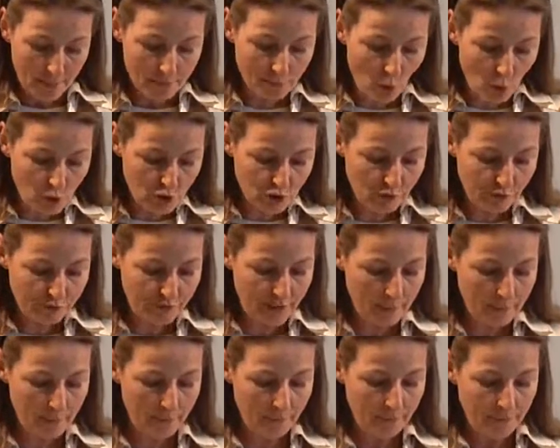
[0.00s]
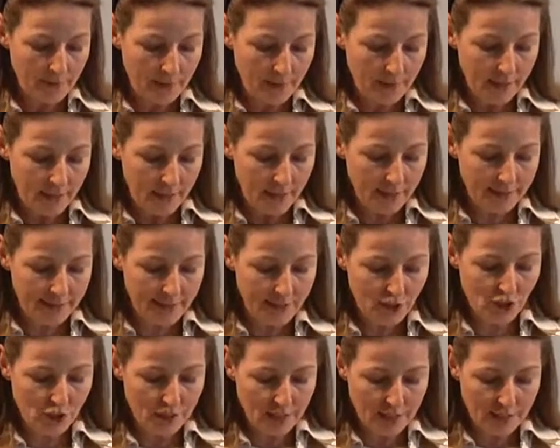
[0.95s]
most of them
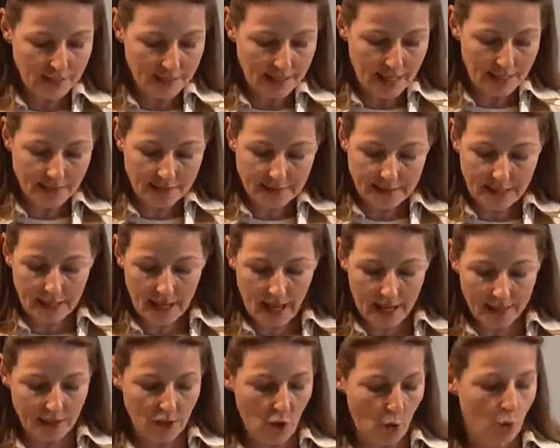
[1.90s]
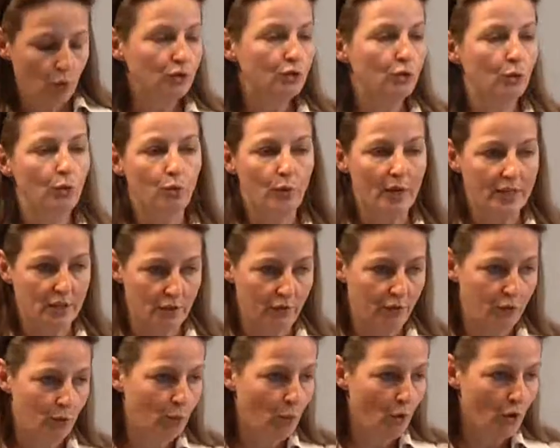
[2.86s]
indigenous and still unknown to the rest
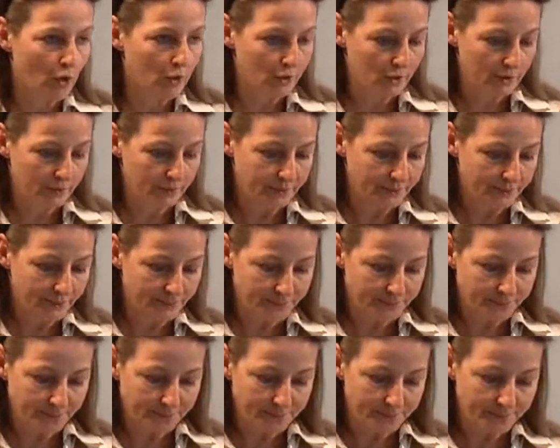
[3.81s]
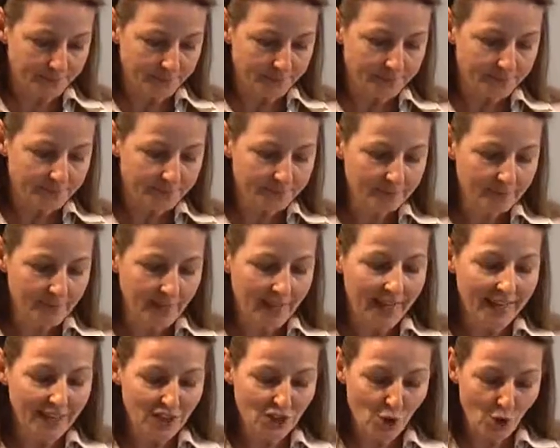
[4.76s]
of the world.
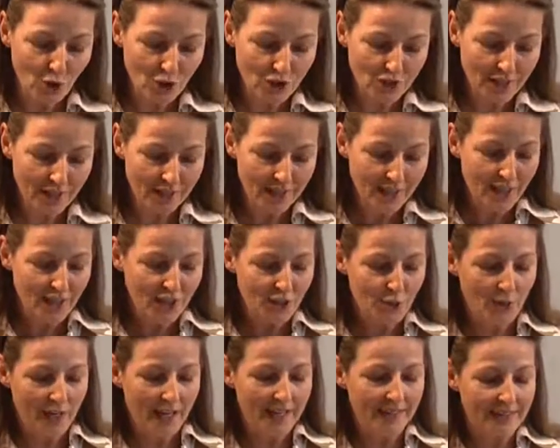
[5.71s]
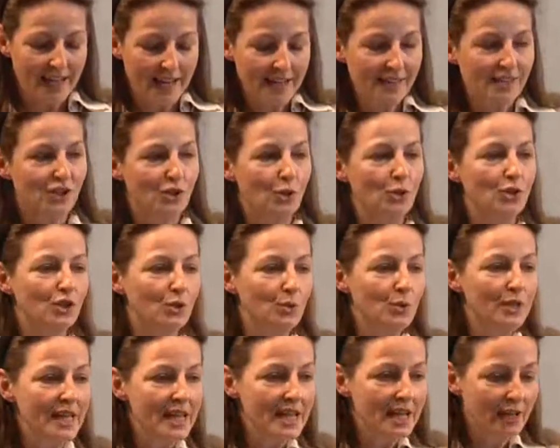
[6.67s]
In Georgia, you can taste those
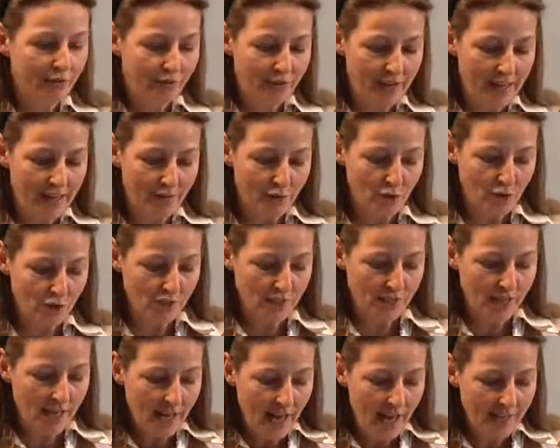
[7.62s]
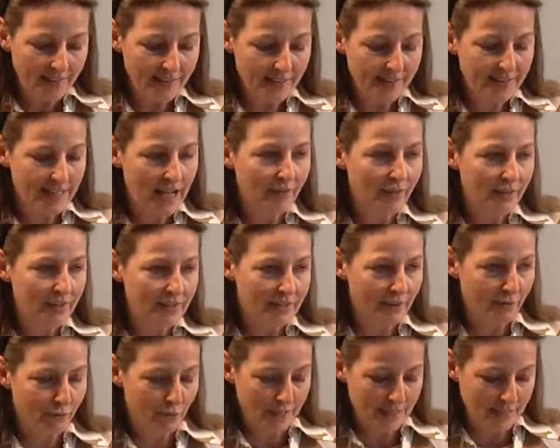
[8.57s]
unique flavors and discover the
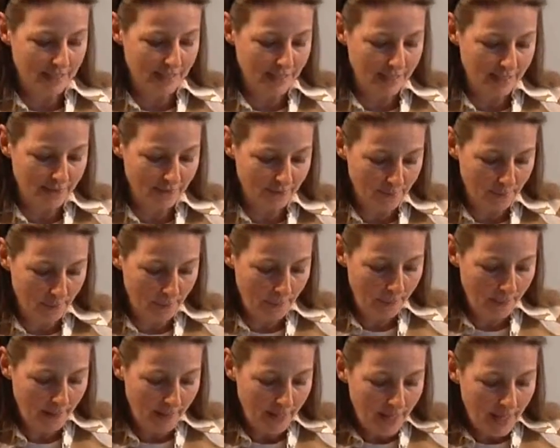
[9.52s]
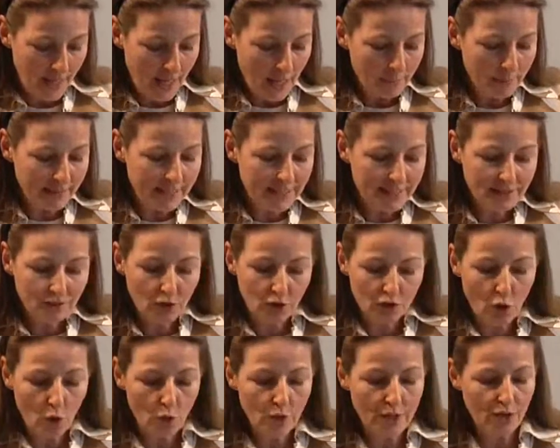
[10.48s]
differences. But it is
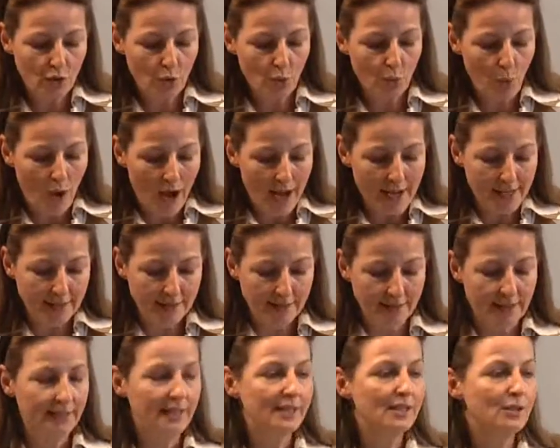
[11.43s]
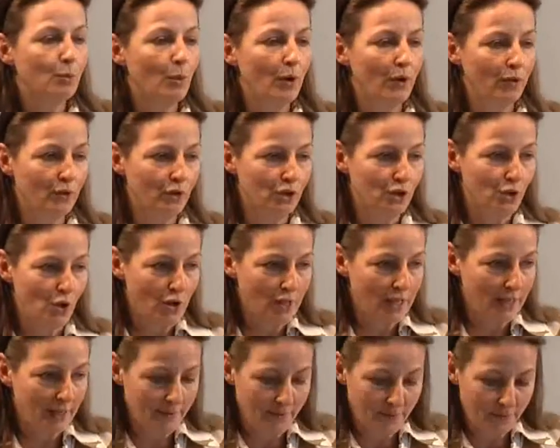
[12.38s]
not only the wine that is worth a
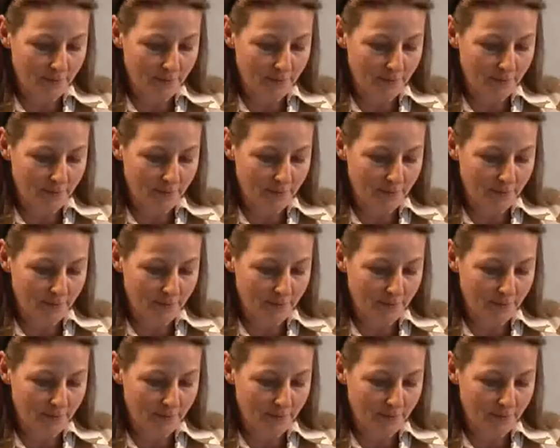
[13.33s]
journey,